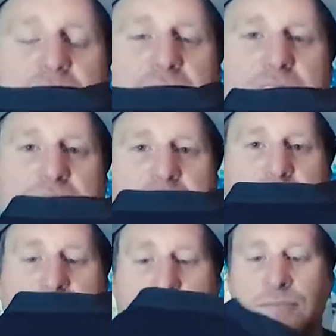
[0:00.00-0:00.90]
Achilles
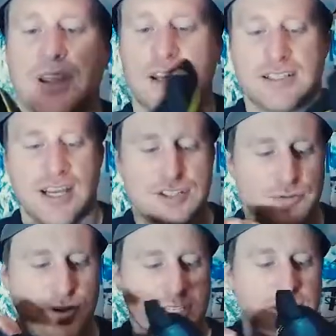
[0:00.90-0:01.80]
here. Does a
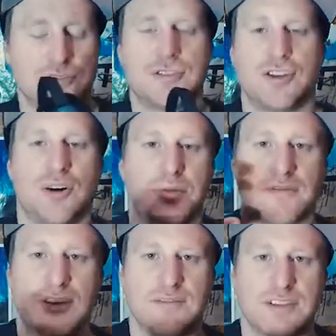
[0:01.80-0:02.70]
really good job
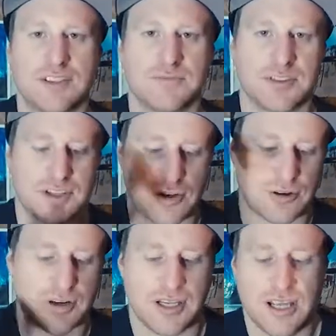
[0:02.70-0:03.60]
of giving some
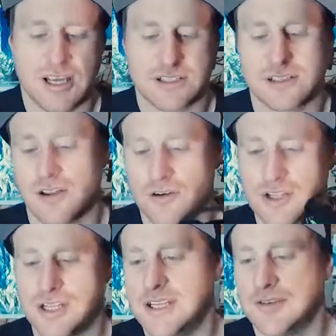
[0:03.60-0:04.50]
security to lock
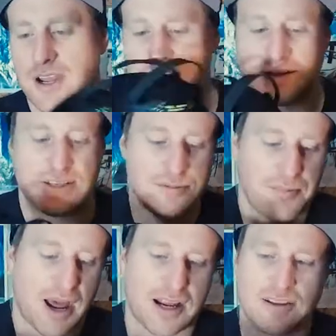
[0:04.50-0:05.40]
your heel down into the
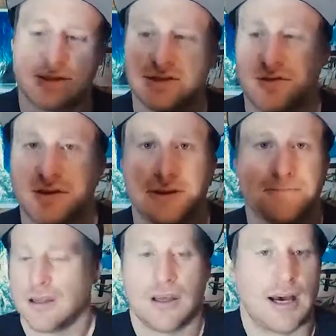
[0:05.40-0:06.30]
back of this liner.
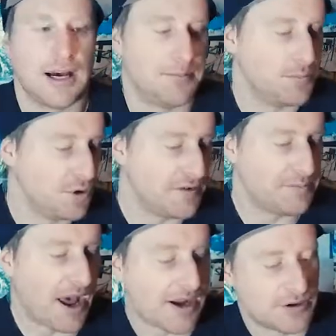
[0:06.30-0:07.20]
Uh, moving
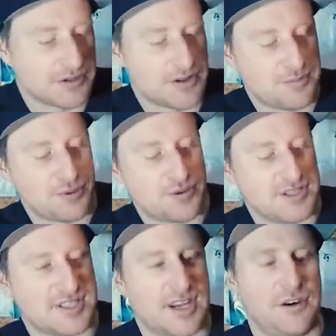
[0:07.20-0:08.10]
back onto the boot
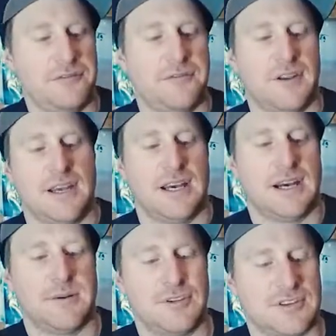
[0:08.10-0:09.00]
itself,
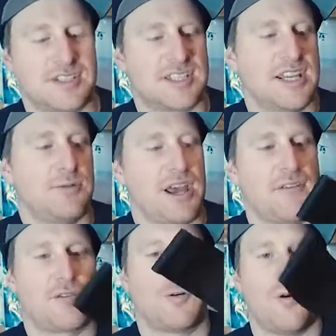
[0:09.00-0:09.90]
um, you can see we
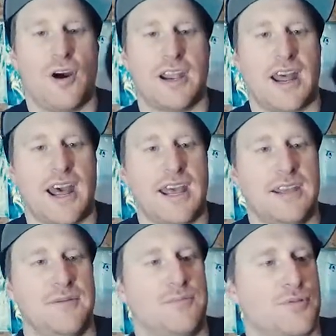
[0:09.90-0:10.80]
have quite
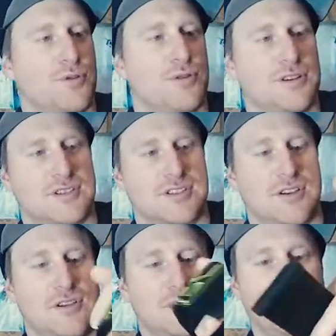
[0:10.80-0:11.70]
a broad,
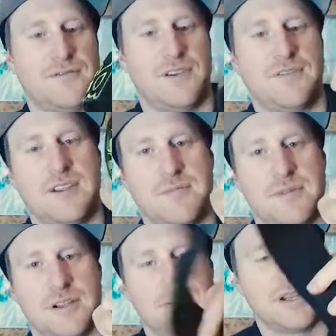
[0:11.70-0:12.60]
solid 50
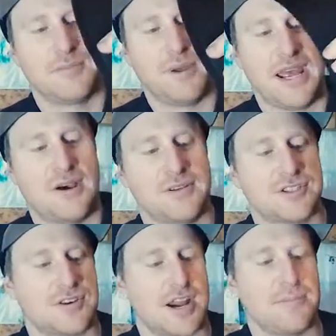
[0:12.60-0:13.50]
millimeter power
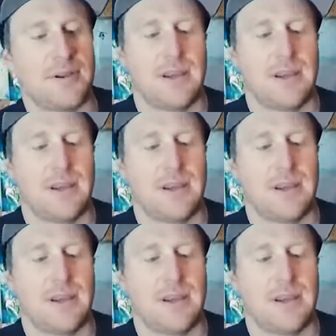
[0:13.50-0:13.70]
strap.